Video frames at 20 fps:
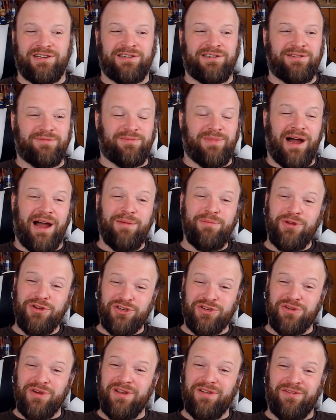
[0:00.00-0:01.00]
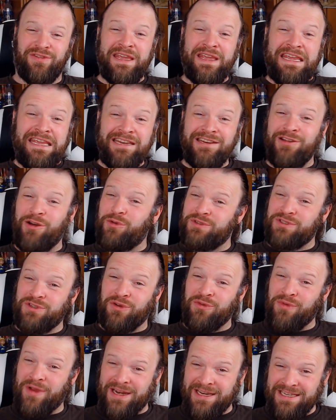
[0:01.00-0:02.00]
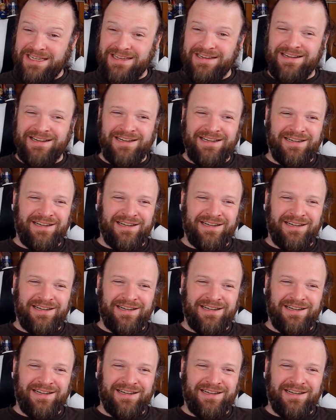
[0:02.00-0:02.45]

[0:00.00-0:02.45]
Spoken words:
I'm not sure if he knows already.